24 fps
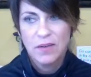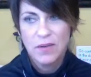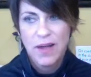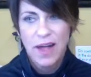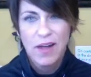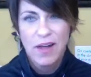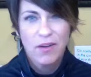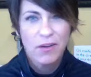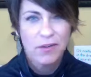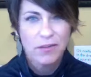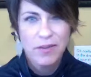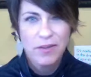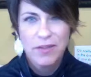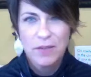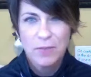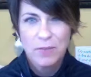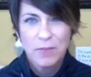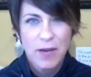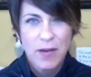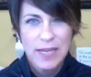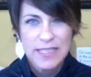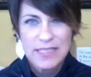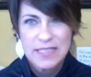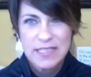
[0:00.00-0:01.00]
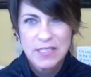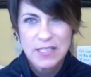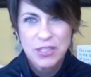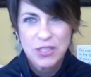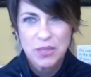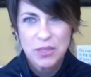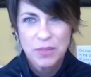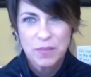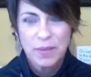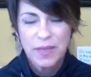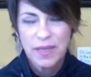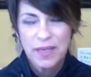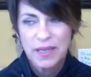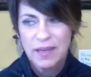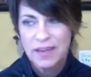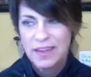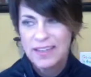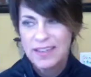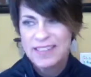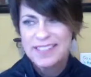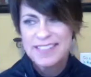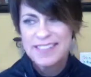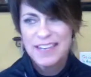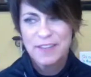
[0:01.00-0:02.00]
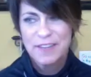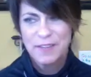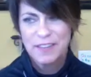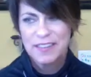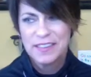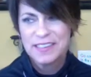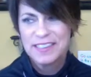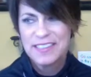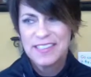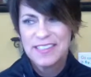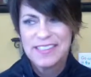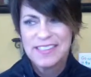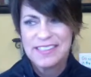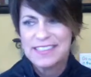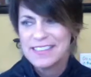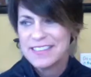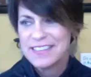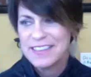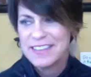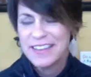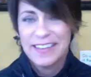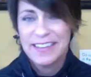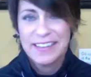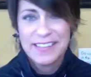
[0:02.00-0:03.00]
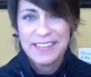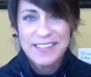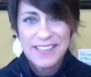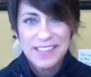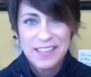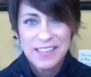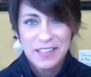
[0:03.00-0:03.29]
algorithm wise to do, but definitely they can,